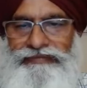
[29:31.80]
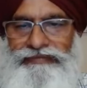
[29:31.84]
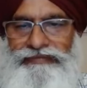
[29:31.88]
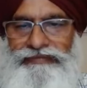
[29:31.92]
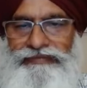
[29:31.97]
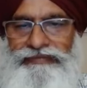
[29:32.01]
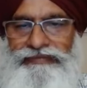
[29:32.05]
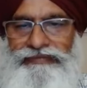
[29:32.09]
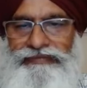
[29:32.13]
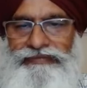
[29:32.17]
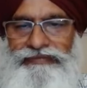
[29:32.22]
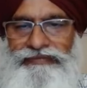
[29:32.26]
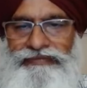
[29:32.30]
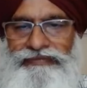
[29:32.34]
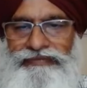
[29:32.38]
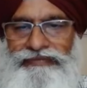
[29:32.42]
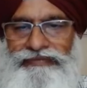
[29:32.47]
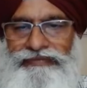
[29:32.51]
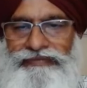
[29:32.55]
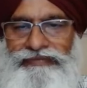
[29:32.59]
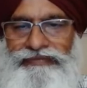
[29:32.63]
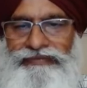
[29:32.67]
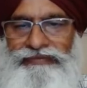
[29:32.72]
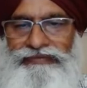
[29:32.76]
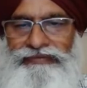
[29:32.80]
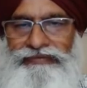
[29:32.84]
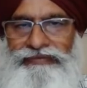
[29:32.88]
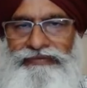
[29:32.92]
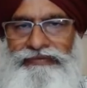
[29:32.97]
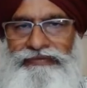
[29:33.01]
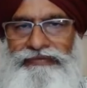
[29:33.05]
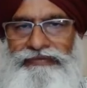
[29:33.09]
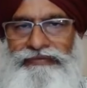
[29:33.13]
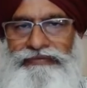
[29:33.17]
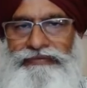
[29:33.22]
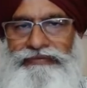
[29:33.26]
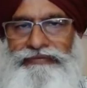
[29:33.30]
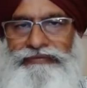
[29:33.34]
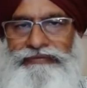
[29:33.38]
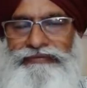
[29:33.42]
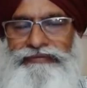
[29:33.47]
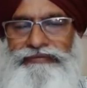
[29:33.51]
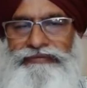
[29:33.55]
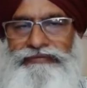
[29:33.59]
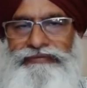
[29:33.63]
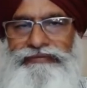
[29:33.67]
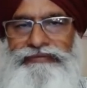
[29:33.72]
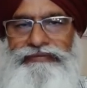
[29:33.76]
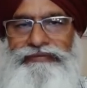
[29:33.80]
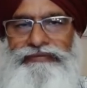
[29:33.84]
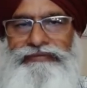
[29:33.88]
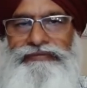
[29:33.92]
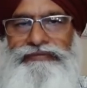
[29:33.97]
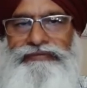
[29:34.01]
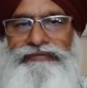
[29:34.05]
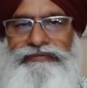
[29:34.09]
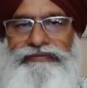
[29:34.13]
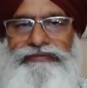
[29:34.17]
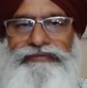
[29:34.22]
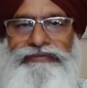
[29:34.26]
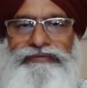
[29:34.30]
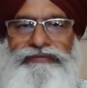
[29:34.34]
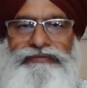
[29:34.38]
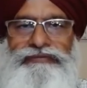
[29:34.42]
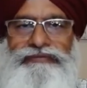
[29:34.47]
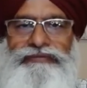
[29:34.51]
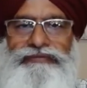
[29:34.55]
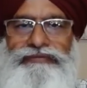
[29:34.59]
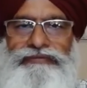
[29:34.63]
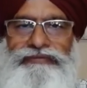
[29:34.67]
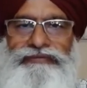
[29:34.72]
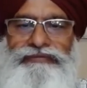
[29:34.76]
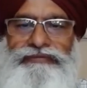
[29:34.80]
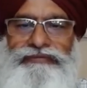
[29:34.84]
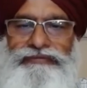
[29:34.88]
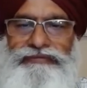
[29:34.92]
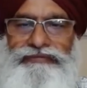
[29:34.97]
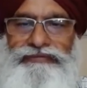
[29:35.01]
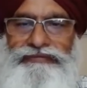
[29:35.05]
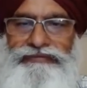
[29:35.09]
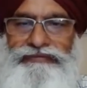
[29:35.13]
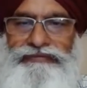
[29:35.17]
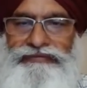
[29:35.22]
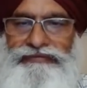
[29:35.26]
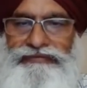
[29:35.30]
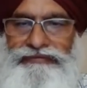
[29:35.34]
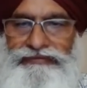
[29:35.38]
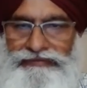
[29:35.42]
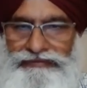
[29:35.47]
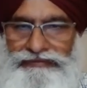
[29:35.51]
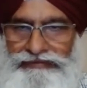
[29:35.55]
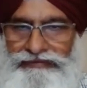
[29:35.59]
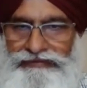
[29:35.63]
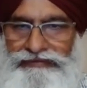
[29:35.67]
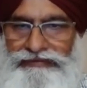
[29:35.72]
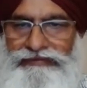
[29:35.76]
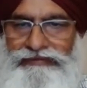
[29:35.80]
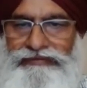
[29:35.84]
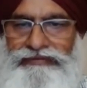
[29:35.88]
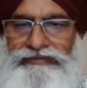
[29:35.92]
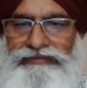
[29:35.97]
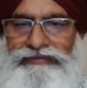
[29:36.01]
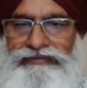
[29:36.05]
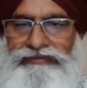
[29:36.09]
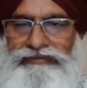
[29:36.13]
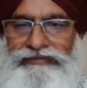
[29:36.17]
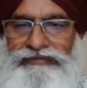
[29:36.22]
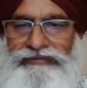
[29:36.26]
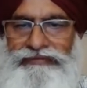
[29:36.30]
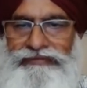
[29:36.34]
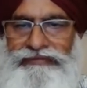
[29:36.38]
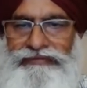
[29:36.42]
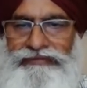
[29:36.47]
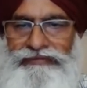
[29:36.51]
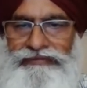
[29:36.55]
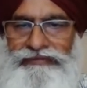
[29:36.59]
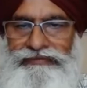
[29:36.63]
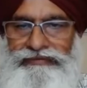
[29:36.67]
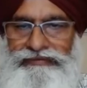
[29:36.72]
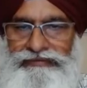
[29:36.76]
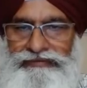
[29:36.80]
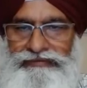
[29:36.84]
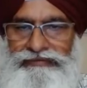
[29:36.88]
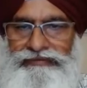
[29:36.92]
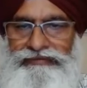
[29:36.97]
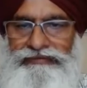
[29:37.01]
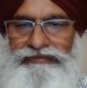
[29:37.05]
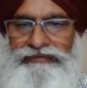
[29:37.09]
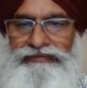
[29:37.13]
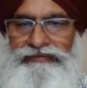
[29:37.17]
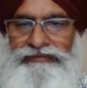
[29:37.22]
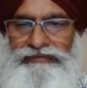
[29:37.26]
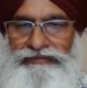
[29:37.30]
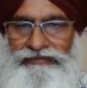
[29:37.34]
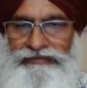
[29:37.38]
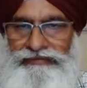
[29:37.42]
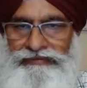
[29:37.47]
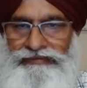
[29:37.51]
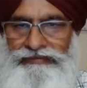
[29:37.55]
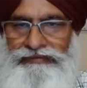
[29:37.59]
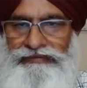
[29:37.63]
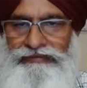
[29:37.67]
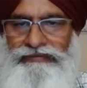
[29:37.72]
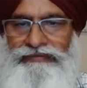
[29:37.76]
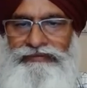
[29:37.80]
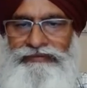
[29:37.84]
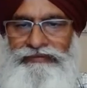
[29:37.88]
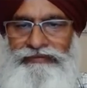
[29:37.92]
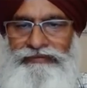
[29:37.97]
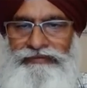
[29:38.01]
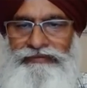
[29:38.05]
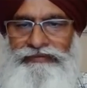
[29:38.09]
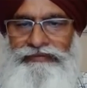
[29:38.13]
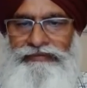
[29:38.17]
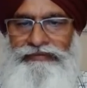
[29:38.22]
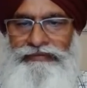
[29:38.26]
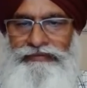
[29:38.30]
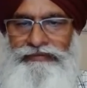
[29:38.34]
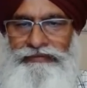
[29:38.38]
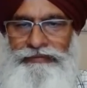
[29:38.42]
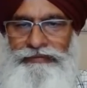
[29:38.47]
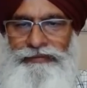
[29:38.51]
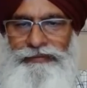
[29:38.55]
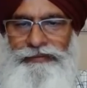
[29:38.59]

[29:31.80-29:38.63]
No words are spoken by the person on screen.